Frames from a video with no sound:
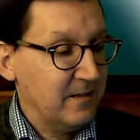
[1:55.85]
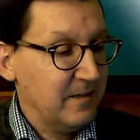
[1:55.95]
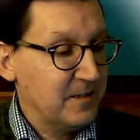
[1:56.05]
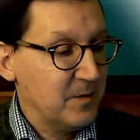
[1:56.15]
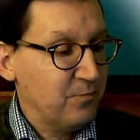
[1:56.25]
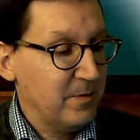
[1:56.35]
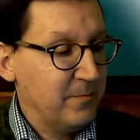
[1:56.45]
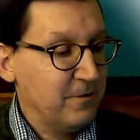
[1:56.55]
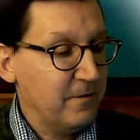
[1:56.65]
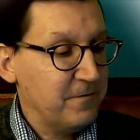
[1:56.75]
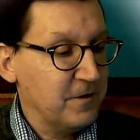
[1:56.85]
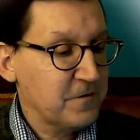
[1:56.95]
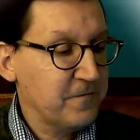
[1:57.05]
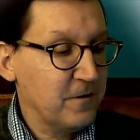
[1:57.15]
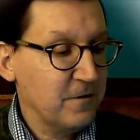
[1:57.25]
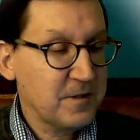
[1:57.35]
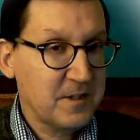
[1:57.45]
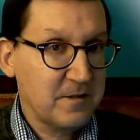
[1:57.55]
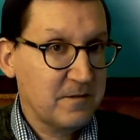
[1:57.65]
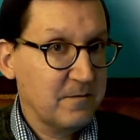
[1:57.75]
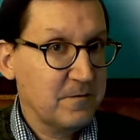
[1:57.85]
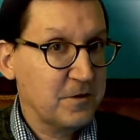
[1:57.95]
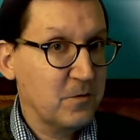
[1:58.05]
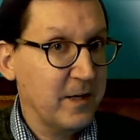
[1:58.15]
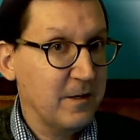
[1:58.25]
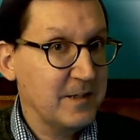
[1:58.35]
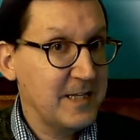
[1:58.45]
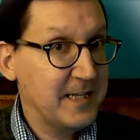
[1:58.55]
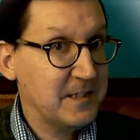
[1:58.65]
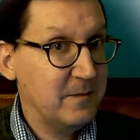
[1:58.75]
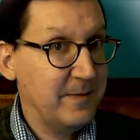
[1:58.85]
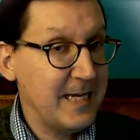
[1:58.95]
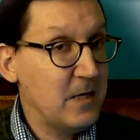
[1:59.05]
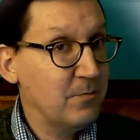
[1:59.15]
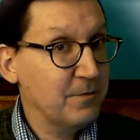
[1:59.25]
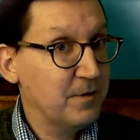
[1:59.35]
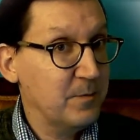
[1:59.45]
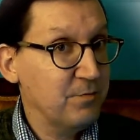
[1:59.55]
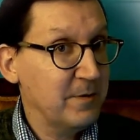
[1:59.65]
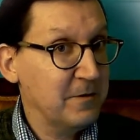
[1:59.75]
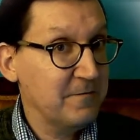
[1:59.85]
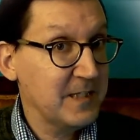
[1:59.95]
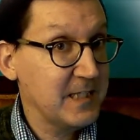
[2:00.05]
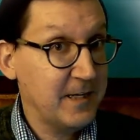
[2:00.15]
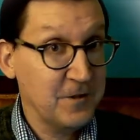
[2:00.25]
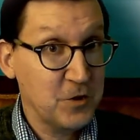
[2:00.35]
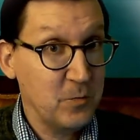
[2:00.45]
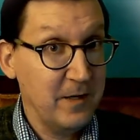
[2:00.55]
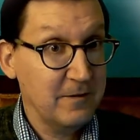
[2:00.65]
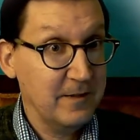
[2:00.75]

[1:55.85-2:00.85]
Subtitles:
the perimeter of this first square has to be equal to the perimeter of the second square,